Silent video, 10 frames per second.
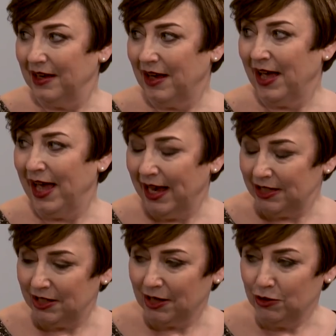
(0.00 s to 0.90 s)
I had
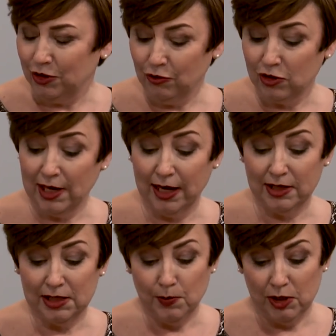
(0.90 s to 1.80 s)
to go to the cross. I had
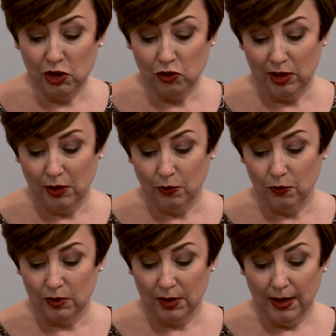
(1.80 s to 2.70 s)
this ministry called